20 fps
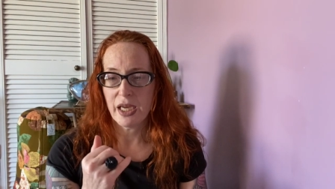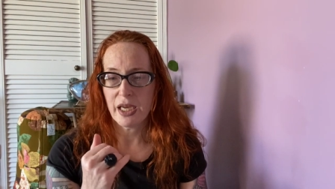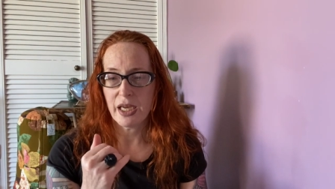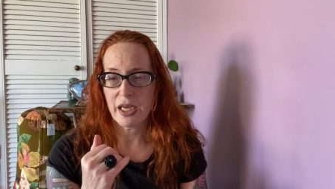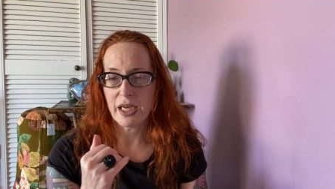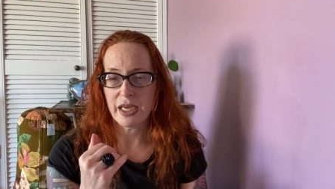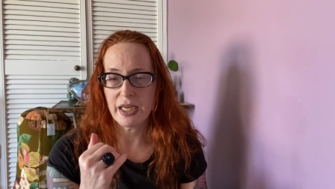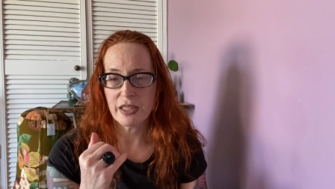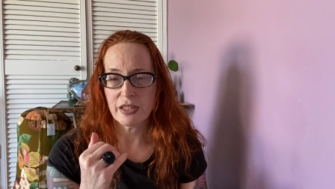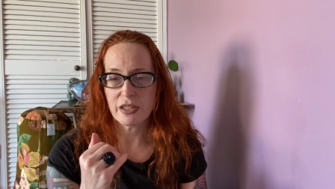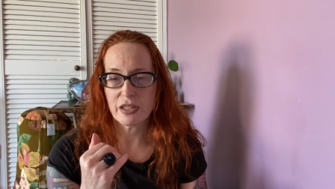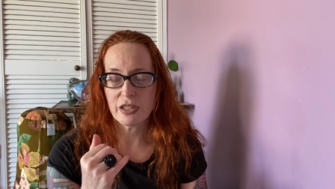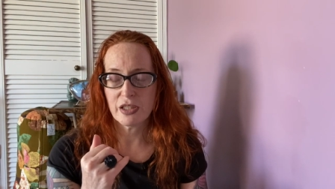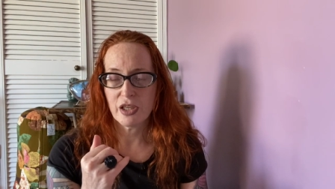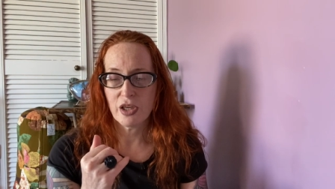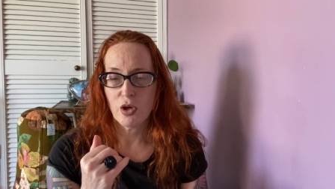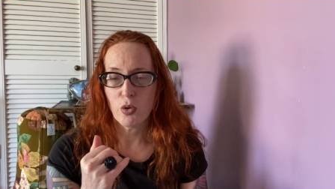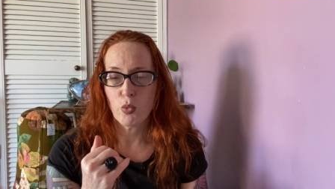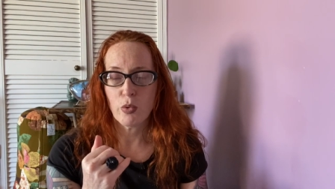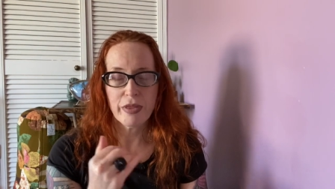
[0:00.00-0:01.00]
It's
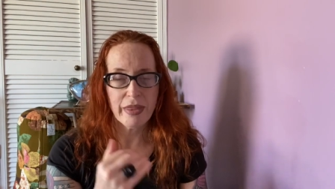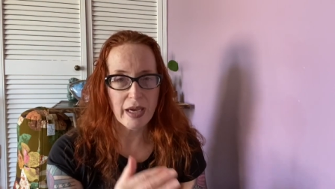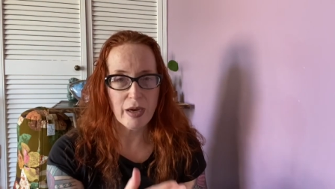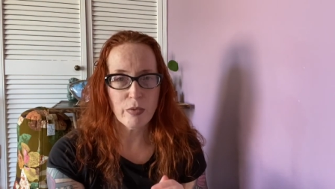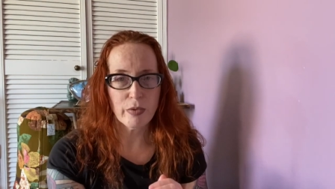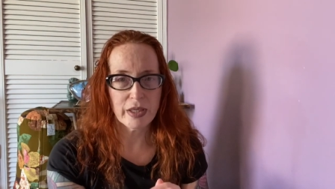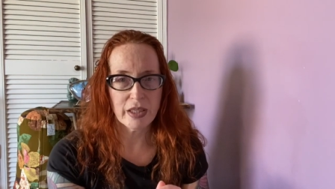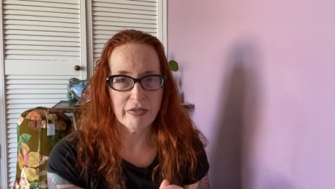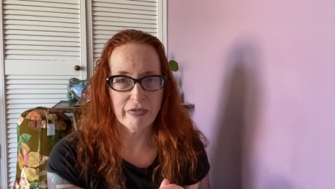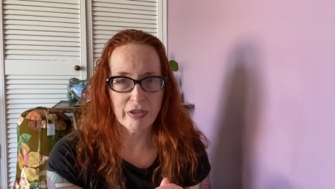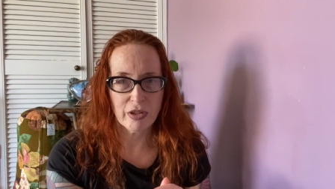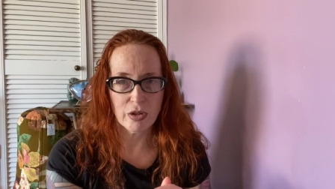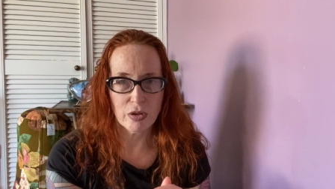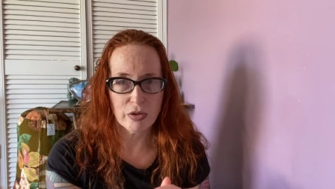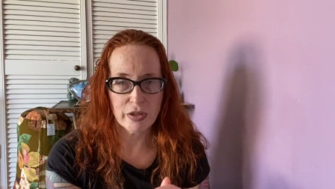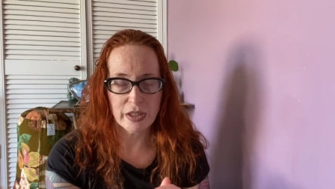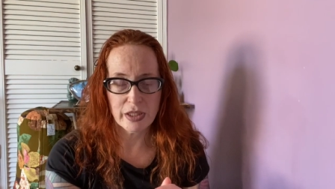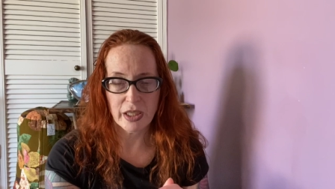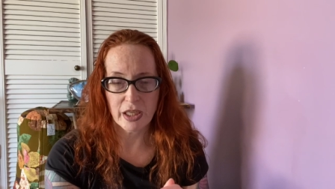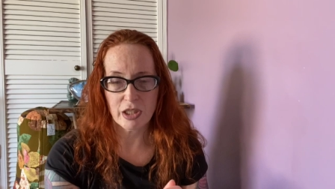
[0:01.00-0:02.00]
without need for
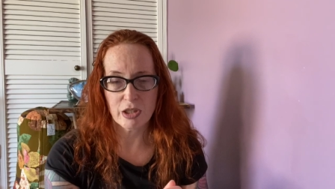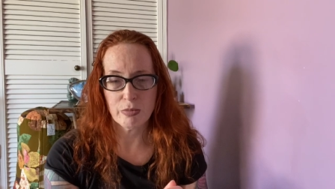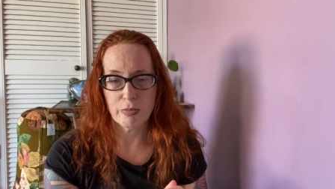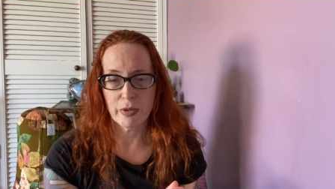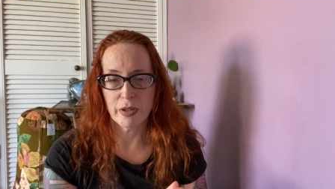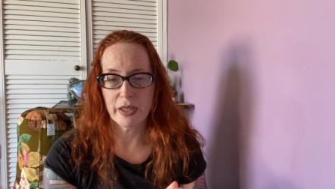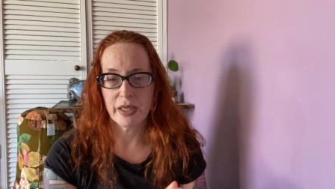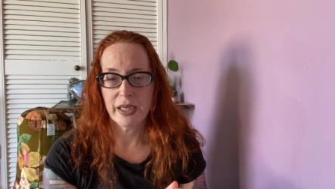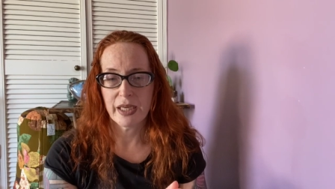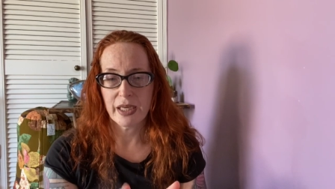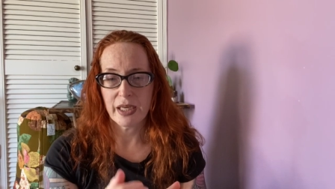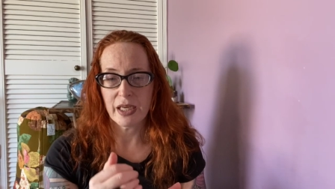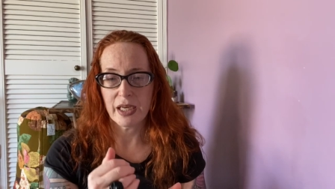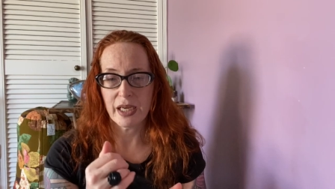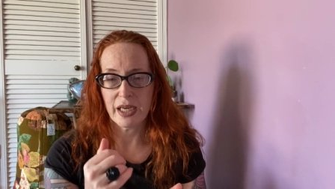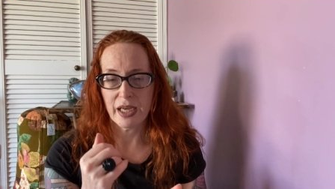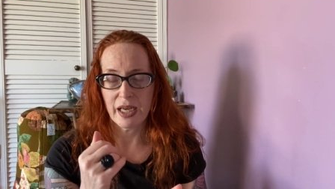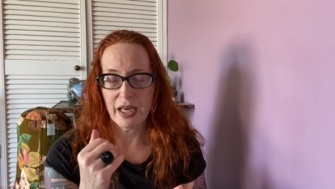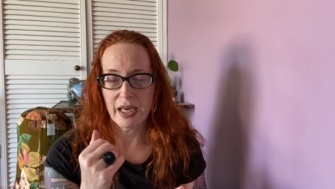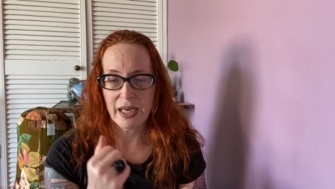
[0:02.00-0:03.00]
co-detachment.
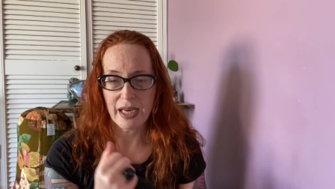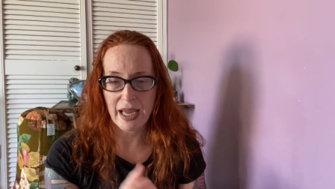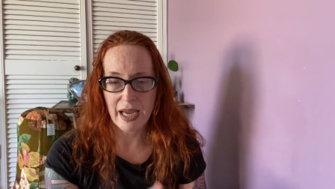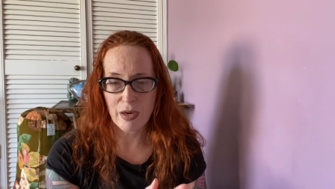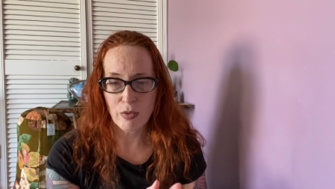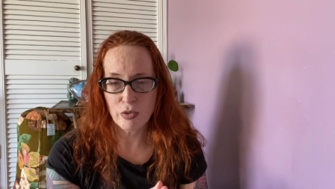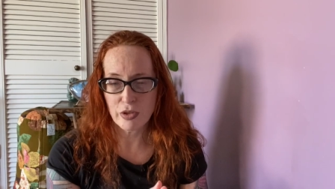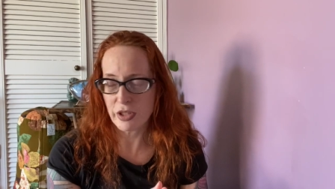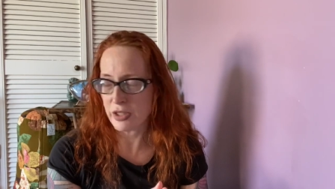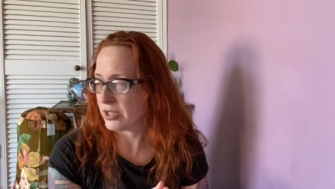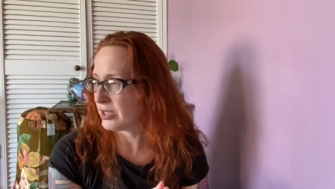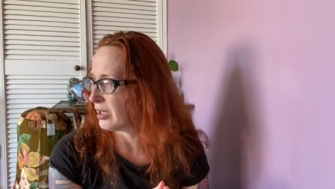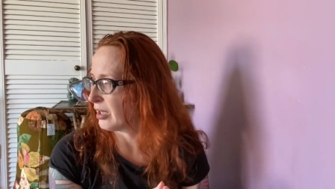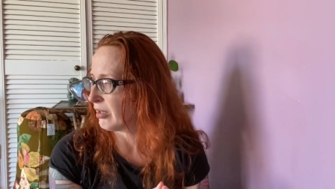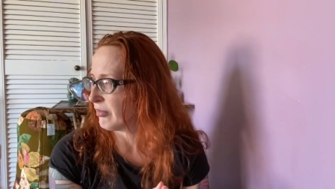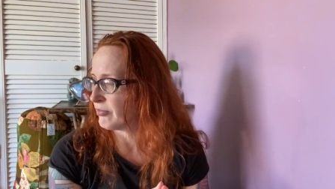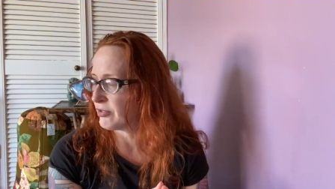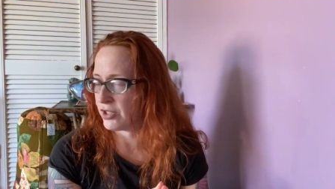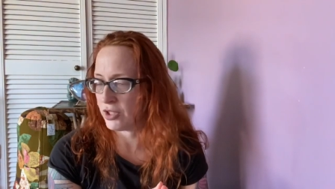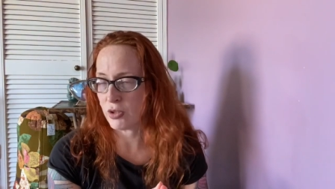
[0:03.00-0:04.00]
It allows
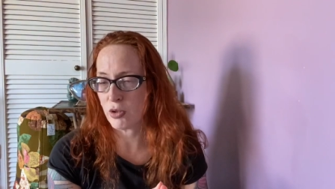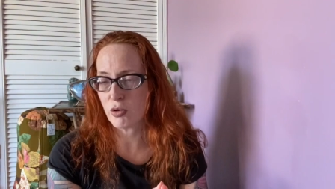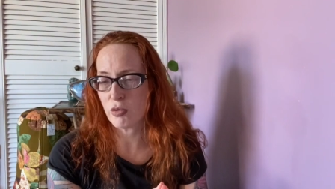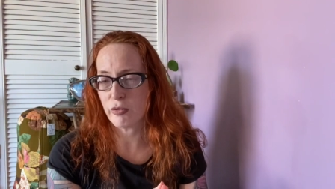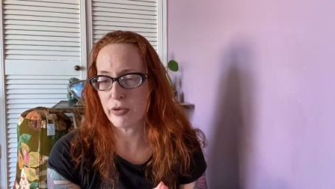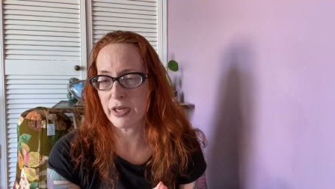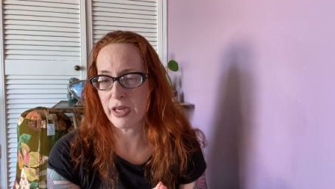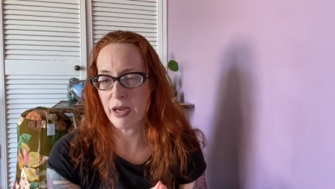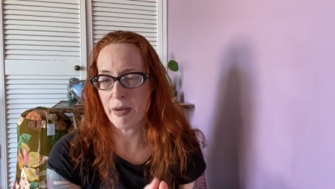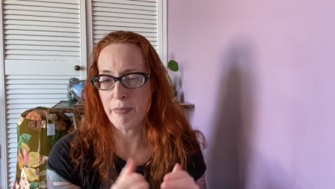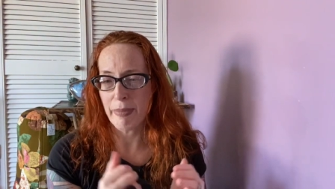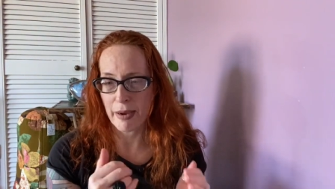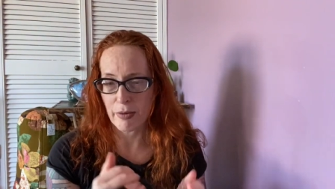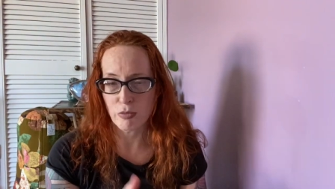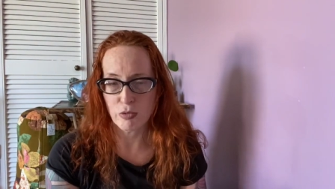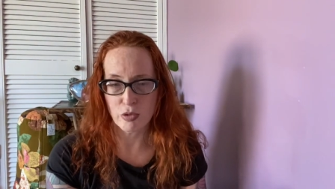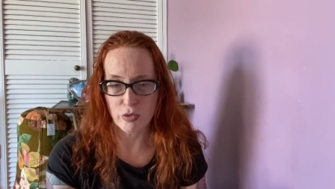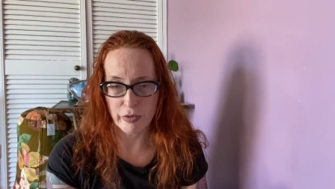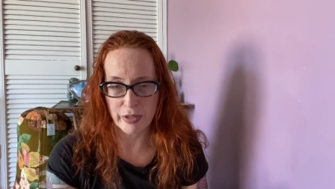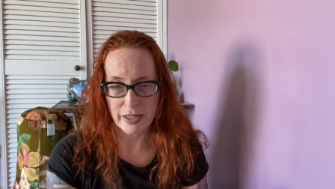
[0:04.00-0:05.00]
yourself to create
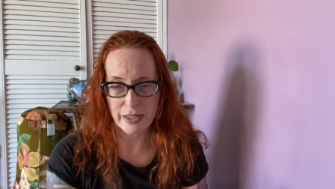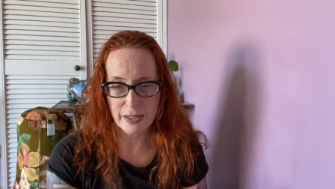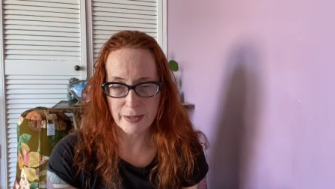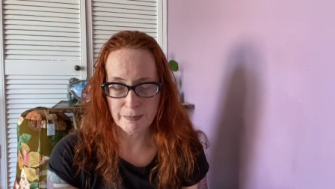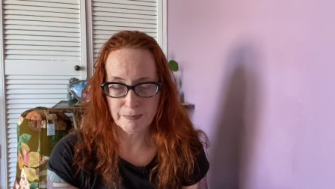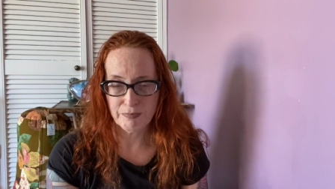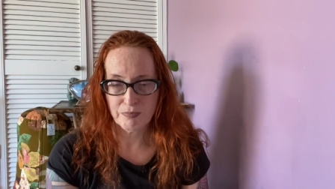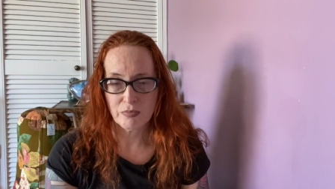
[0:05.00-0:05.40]
boundaries.